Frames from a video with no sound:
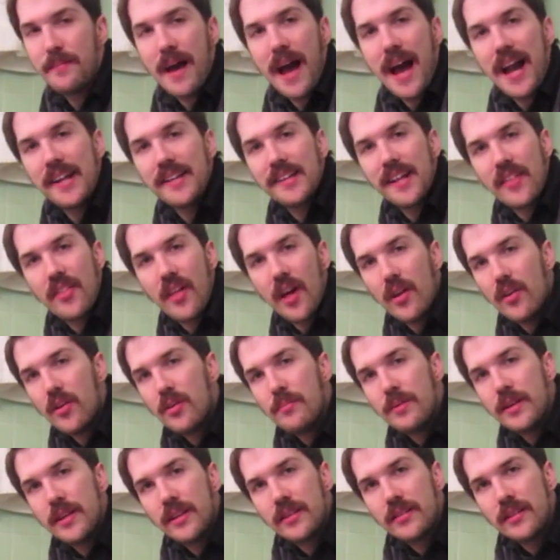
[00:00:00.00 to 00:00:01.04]
as bad as I thought it
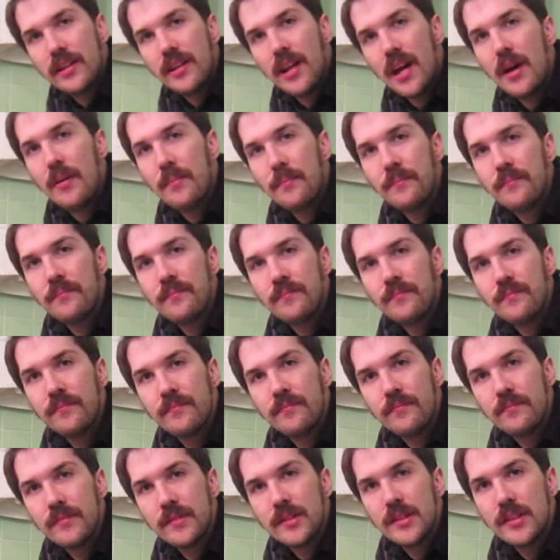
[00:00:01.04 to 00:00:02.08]
would be to clean up.
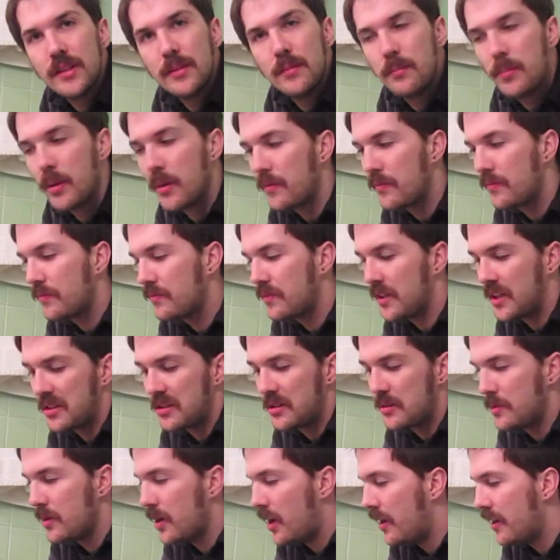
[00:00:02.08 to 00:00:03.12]
Perfect,
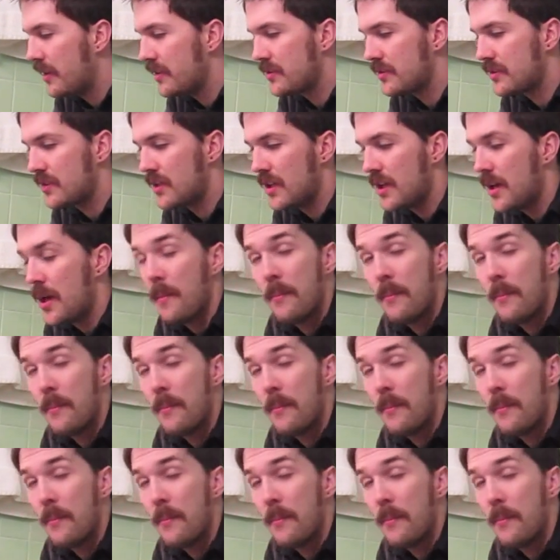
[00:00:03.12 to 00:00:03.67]
like, to be honest.